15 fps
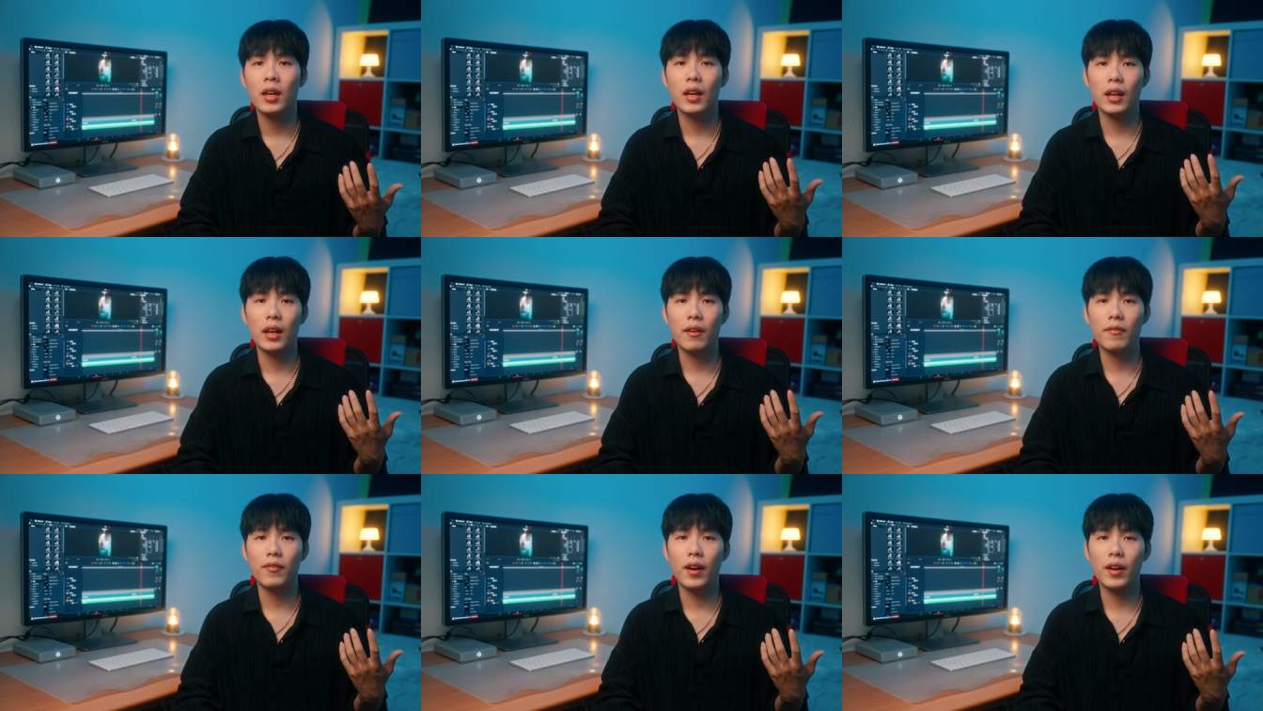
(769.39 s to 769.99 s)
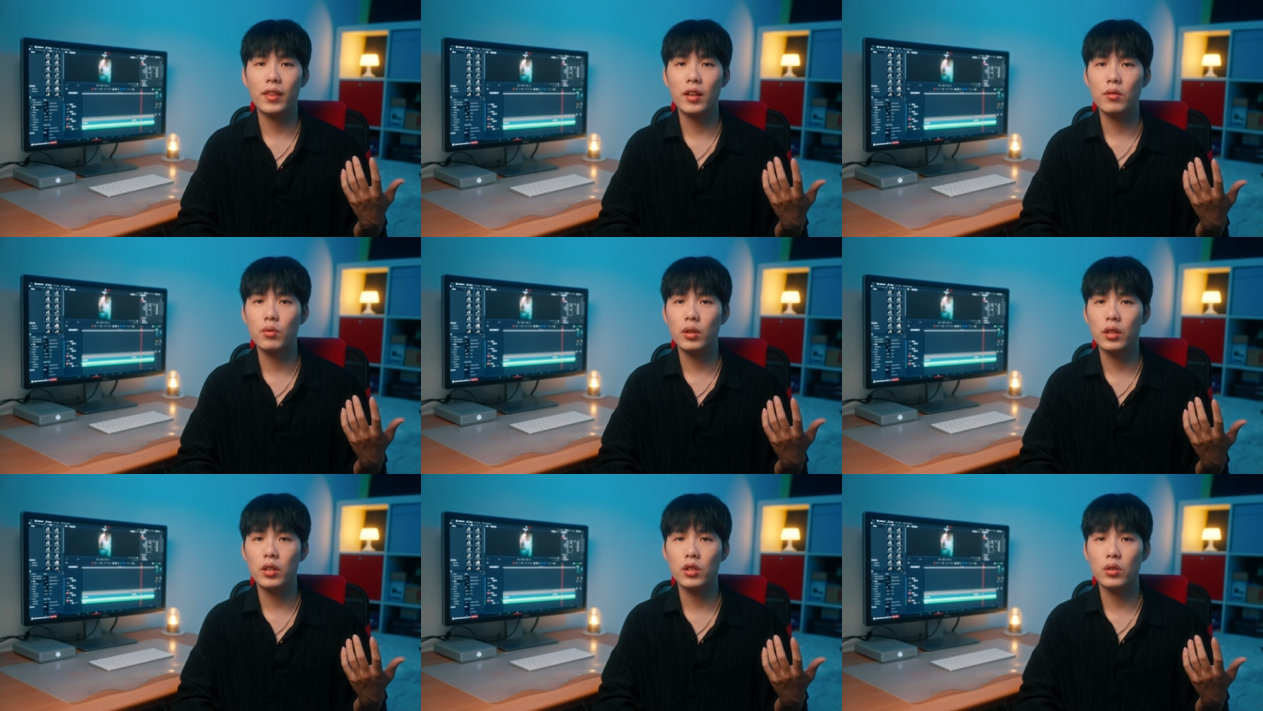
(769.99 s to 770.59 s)
and I find them
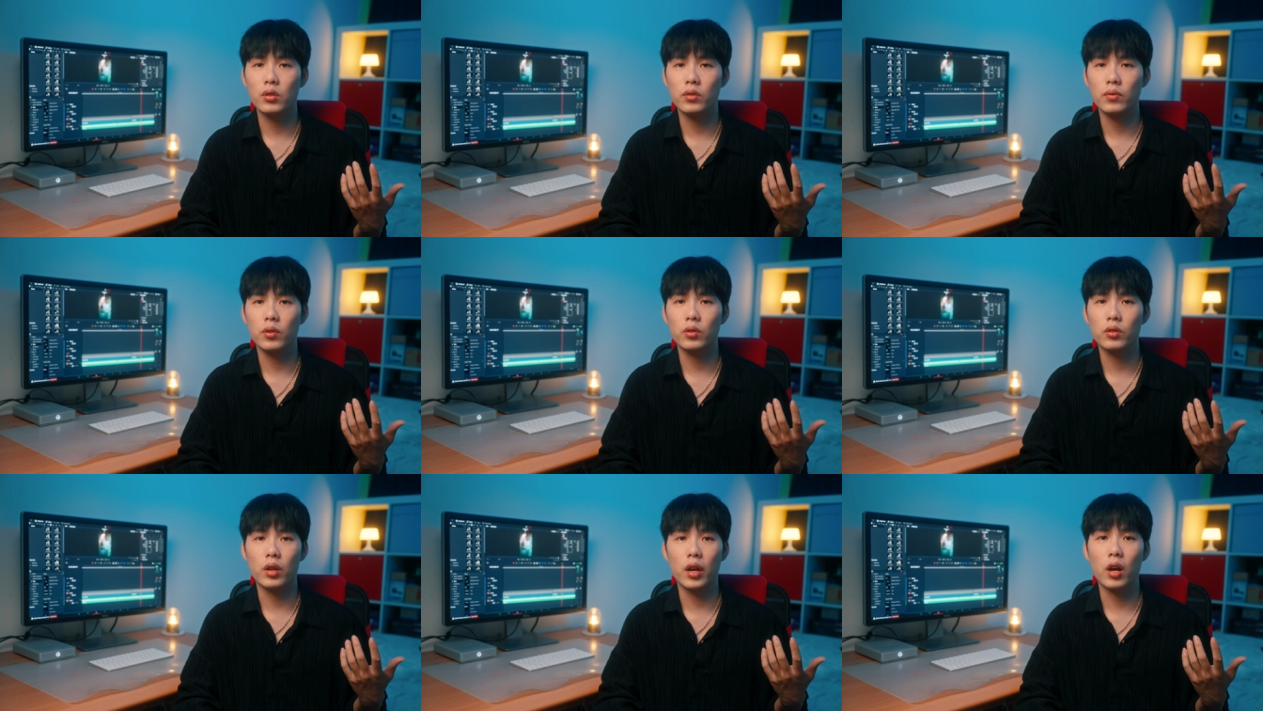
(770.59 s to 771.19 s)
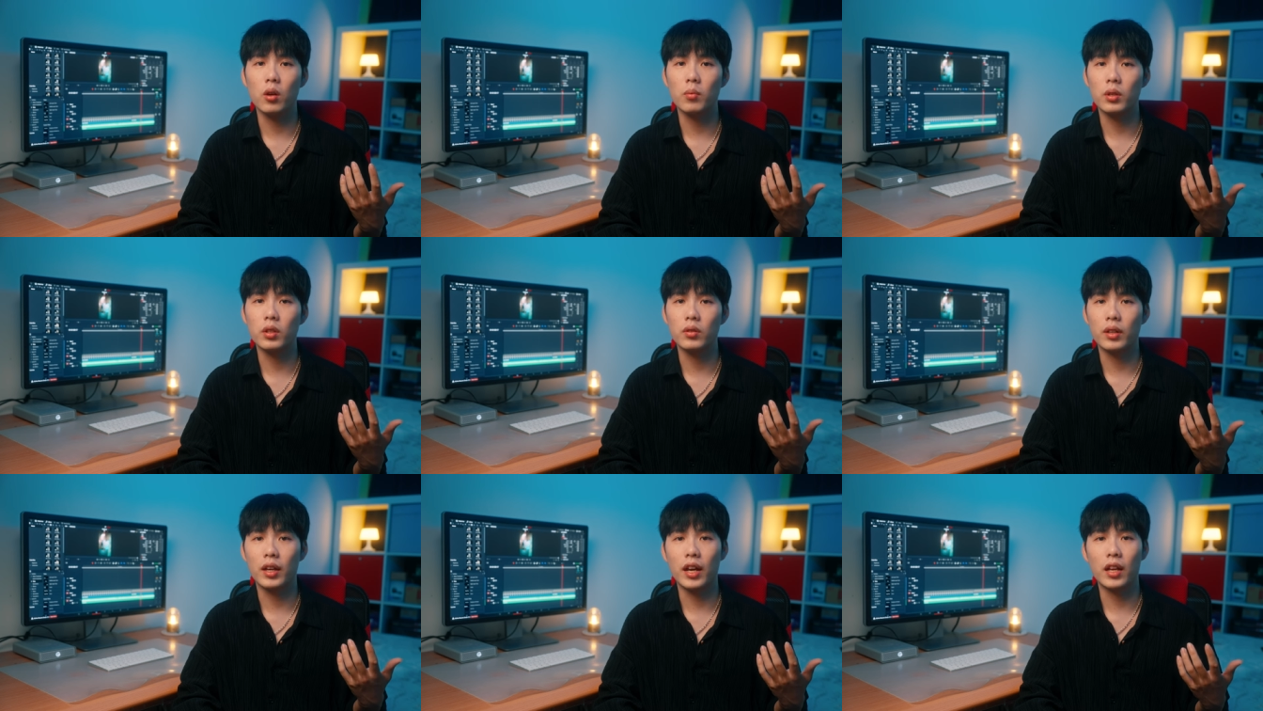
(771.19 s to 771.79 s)
really useful to help me
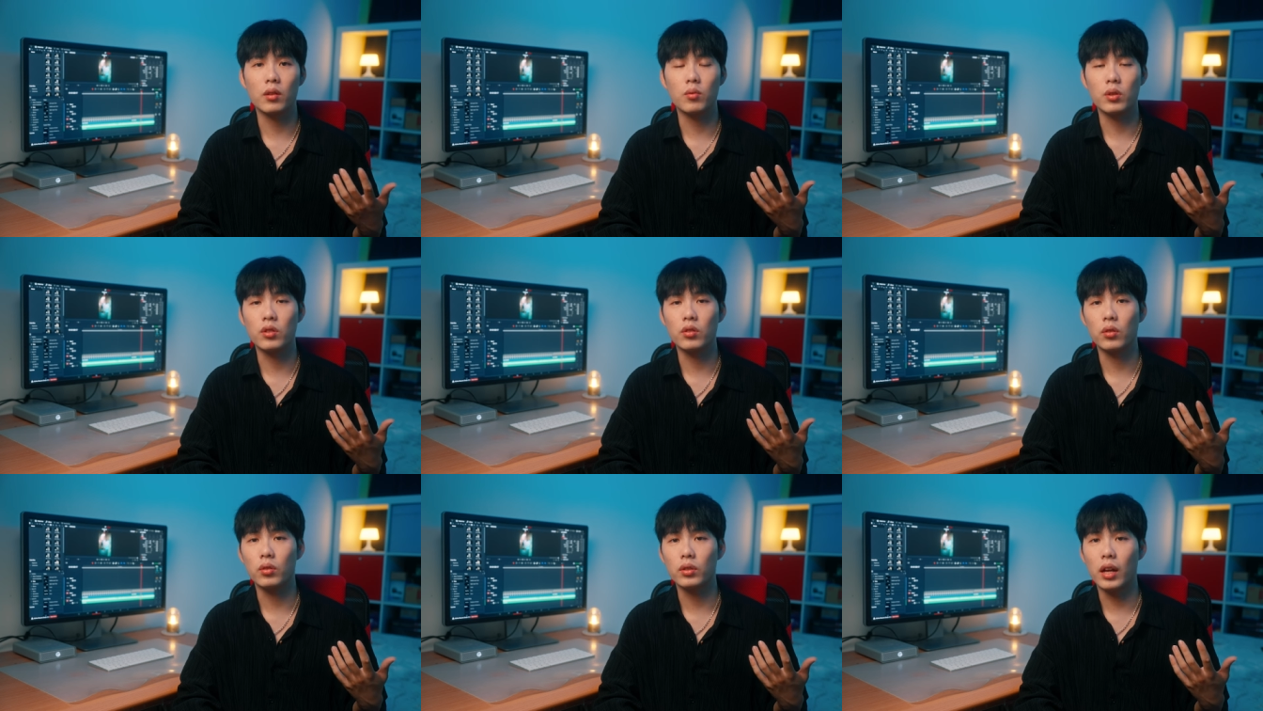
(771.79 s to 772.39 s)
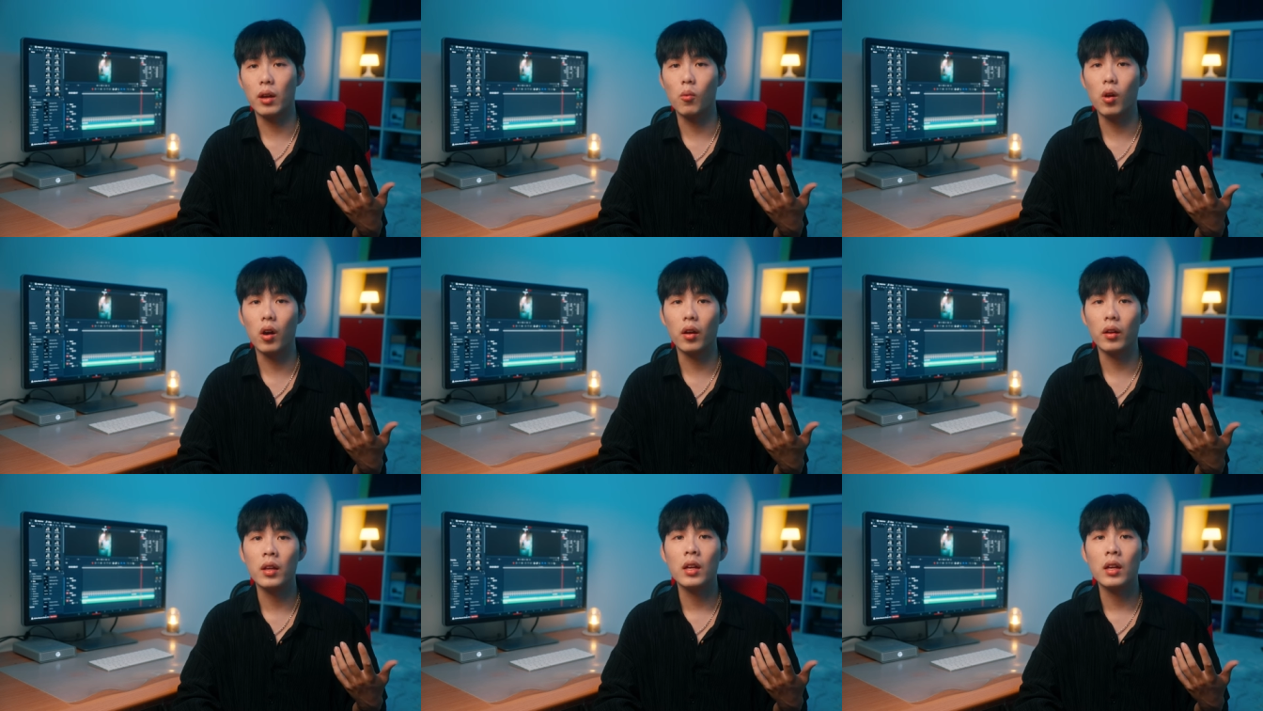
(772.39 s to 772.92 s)
to get the results I want.